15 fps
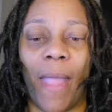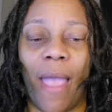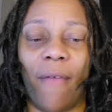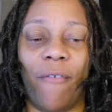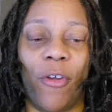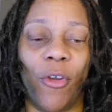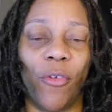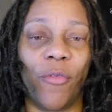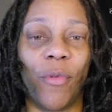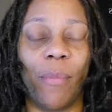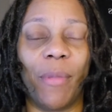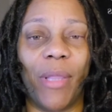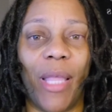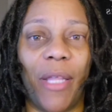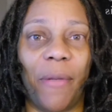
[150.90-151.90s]
I've heard
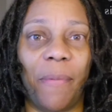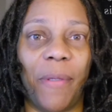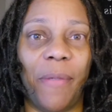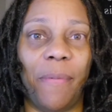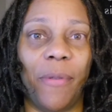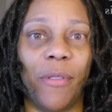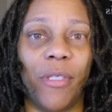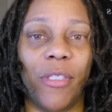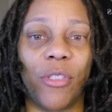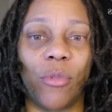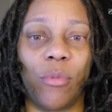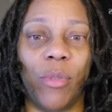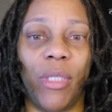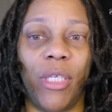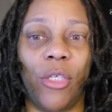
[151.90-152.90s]
from a lot of people
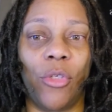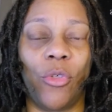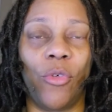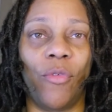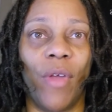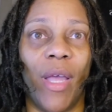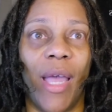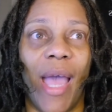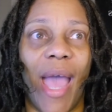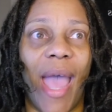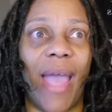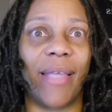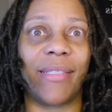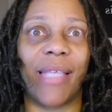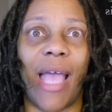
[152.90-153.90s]
this week who've
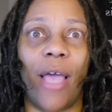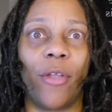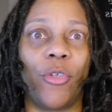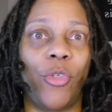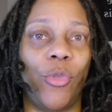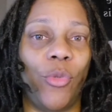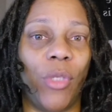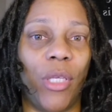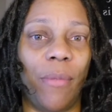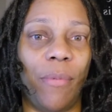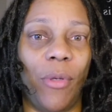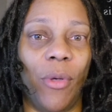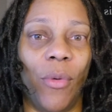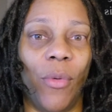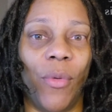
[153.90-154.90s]
asked, how do you
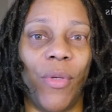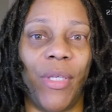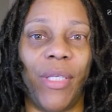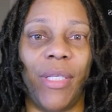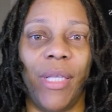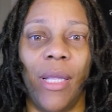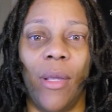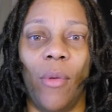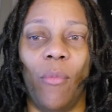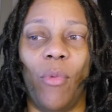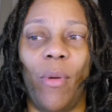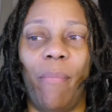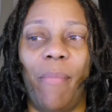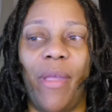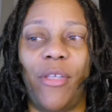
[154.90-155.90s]
keep going?
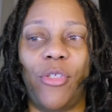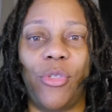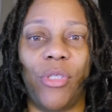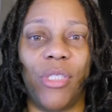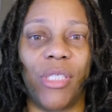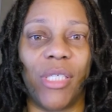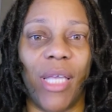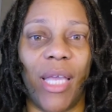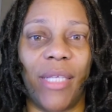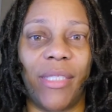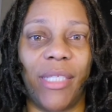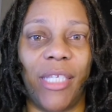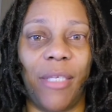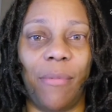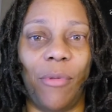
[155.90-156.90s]
What makes you decide to
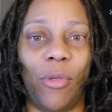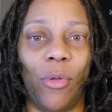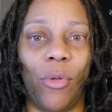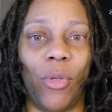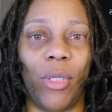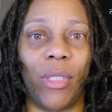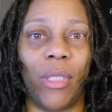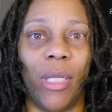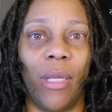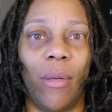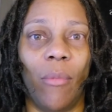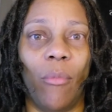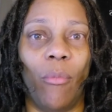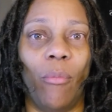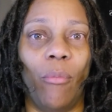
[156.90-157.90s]
keep going?
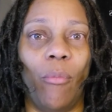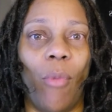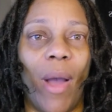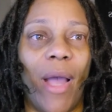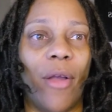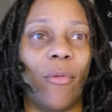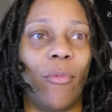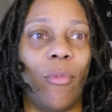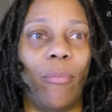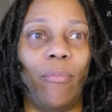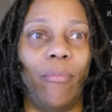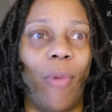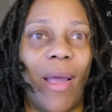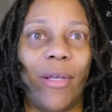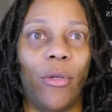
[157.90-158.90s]

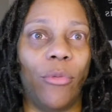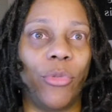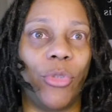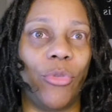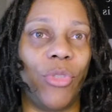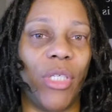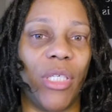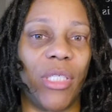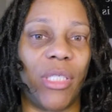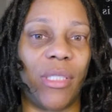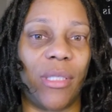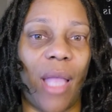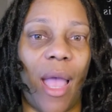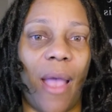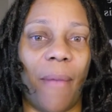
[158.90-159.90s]
Why don't you just
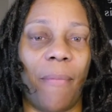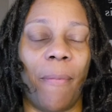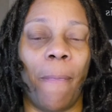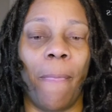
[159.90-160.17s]
stop?